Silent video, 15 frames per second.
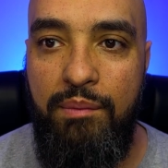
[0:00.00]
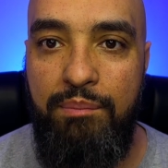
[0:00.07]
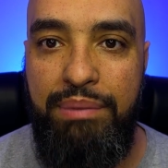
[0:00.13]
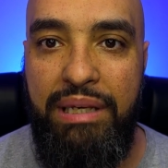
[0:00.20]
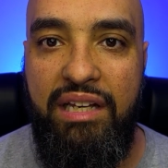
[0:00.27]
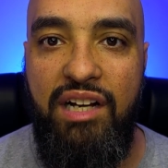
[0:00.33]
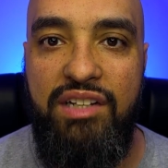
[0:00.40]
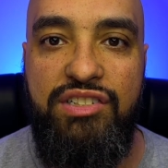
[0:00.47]

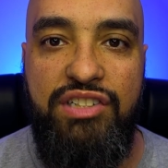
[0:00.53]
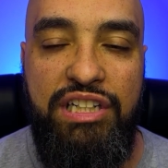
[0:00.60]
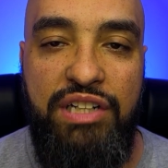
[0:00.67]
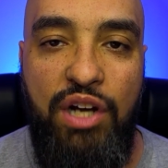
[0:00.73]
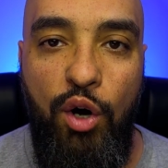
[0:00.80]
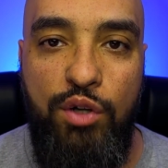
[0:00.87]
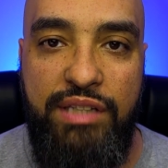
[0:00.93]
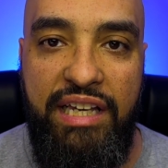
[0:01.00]
because she
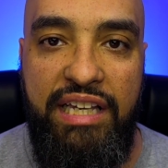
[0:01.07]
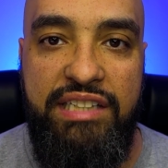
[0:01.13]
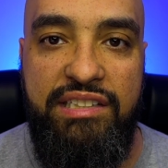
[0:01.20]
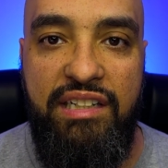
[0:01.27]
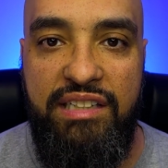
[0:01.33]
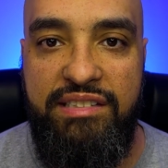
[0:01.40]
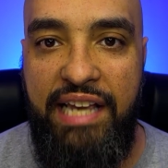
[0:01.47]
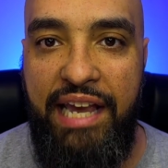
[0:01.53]
knows that he's
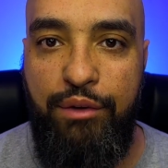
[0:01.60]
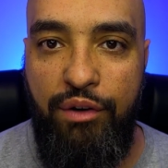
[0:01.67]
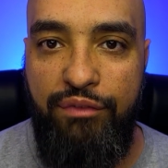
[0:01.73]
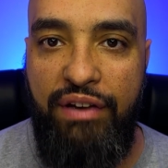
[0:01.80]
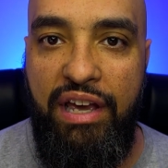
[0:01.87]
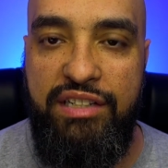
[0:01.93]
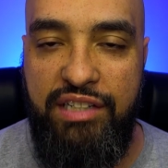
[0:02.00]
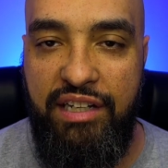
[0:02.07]
gonna take
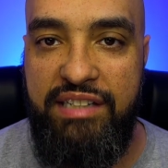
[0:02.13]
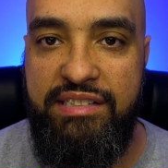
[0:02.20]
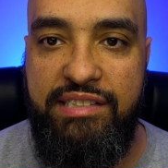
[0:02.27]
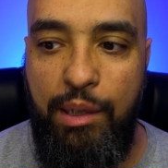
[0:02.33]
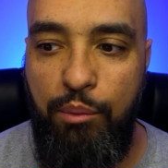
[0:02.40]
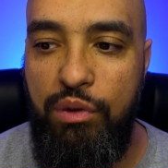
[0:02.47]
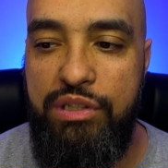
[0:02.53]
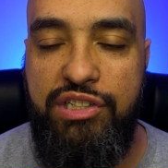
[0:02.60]
revenge against
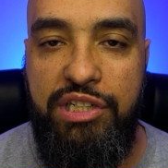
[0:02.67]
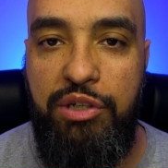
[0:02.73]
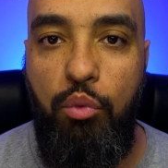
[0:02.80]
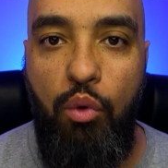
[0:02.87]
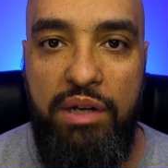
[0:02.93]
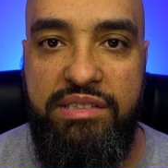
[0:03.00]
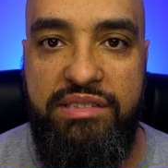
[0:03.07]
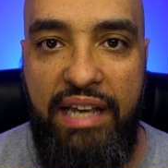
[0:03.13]
someone she
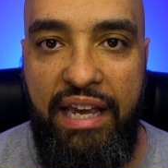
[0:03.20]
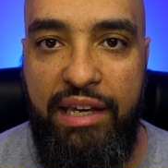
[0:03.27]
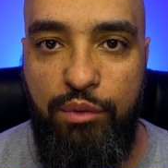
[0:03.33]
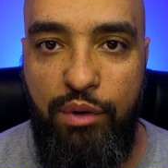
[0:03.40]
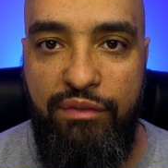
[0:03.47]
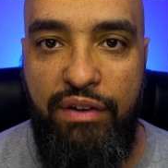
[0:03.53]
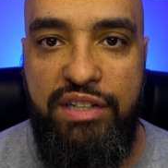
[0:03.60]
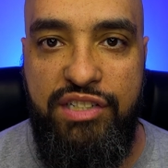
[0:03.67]
wants taken
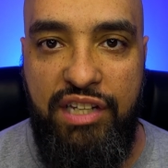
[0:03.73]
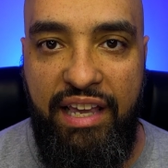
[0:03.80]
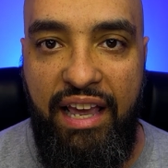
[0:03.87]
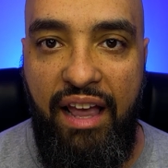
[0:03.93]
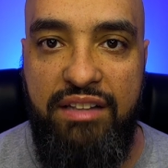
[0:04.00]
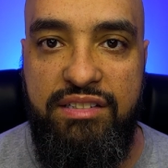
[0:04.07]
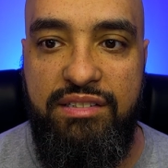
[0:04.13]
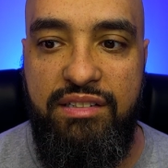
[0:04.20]
revenge
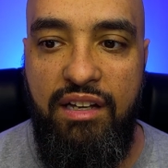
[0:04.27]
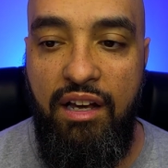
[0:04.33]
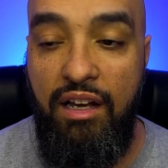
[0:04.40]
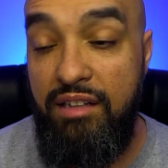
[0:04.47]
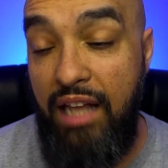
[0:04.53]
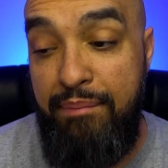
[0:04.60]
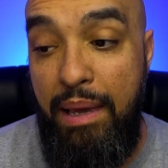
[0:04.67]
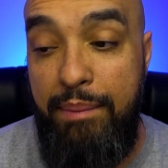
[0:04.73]
against.
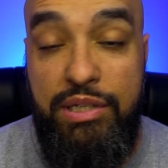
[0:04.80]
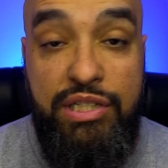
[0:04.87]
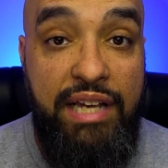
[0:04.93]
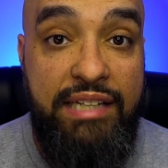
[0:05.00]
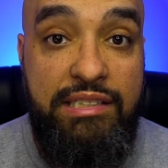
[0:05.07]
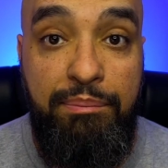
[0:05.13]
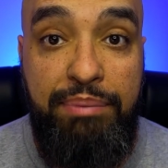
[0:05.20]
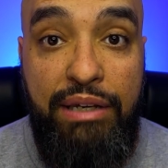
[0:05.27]
Like maybe she
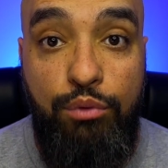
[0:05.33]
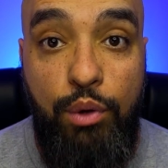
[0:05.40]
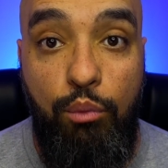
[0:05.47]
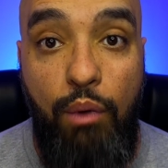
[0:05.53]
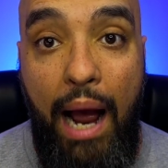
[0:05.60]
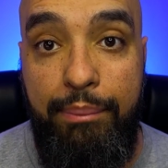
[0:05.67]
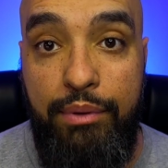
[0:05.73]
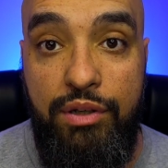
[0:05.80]
has a beef with
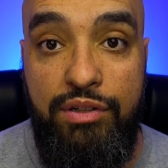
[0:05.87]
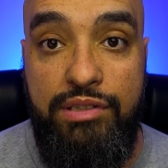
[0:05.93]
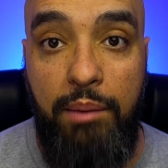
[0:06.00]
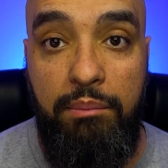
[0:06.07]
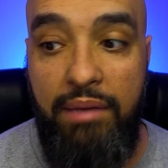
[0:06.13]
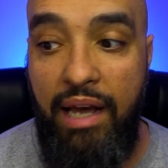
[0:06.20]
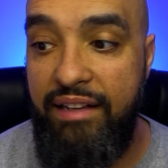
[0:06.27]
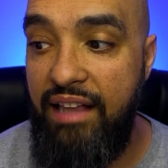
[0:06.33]
Robert or
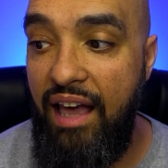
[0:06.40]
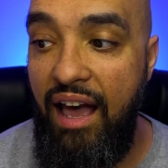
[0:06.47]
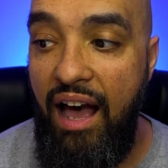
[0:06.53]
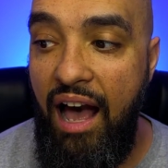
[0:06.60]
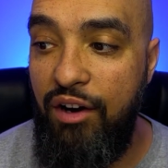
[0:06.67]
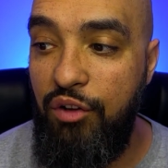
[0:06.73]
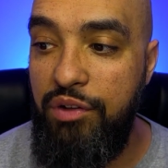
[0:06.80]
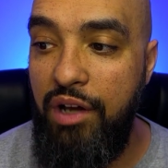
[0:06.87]
something like that.
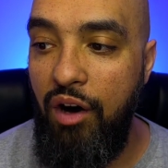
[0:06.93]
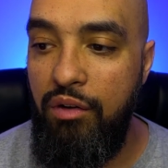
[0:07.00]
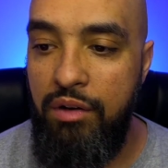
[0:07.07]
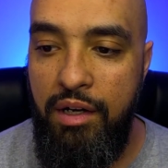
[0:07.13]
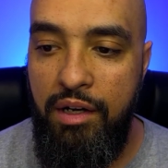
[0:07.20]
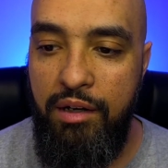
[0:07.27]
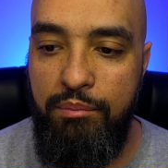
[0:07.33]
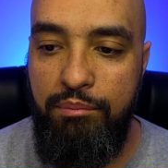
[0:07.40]
I don't know,
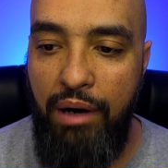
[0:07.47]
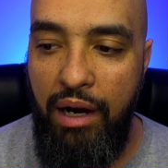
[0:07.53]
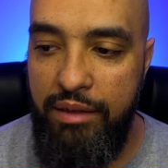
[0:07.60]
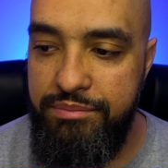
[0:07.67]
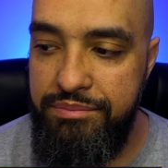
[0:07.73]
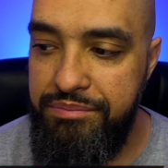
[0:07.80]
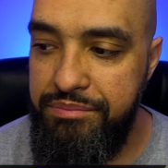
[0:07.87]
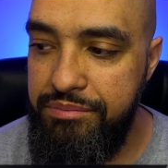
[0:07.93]

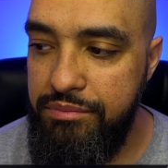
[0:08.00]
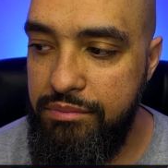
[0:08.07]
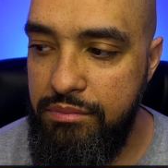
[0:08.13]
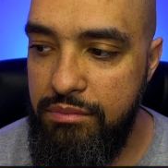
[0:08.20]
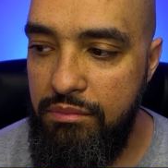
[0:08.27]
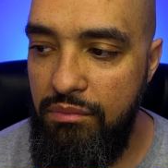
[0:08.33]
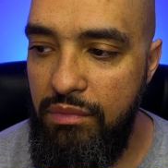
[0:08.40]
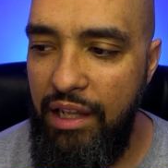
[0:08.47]
but
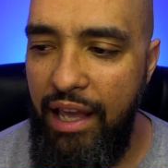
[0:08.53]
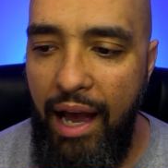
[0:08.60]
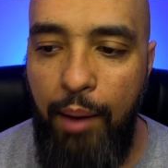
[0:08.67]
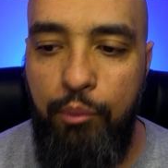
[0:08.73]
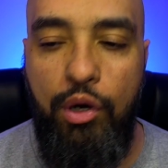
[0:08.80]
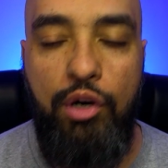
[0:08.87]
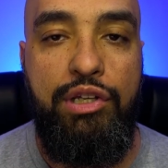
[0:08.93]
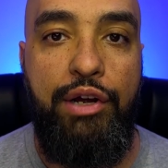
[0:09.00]
yeah,
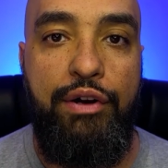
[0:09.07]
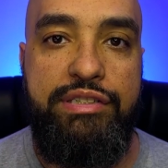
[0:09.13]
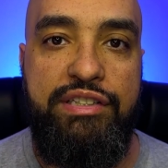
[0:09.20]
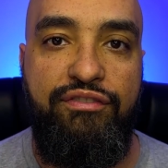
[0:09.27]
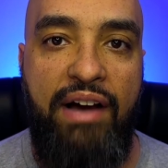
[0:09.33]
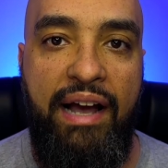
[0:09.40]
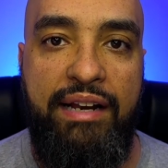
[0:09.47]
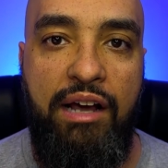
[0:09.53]
I'm real curious to
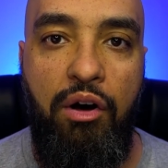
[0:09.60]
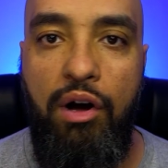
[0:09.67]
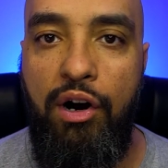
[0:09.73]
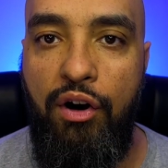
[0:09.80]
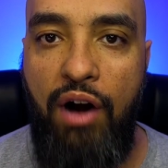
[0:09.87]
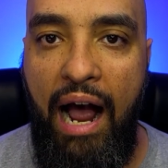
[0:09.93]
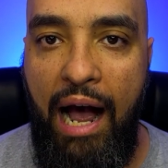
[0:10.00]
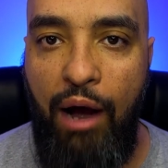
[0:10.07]
find out
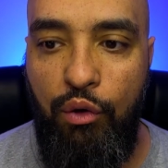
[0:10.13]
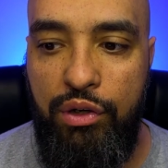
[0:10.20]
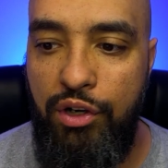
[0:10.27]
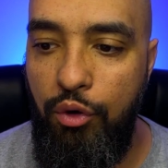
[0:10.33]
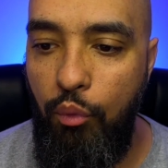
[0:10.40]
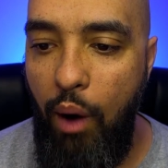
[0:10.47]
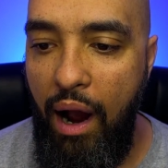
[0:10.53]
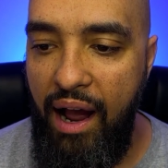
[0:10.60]
her how and
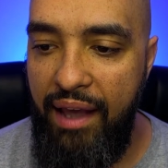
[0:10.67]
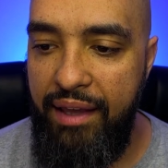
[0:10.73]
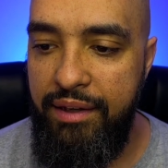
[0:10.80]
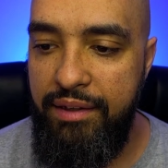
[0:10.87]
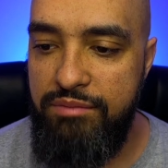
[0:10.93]
her why.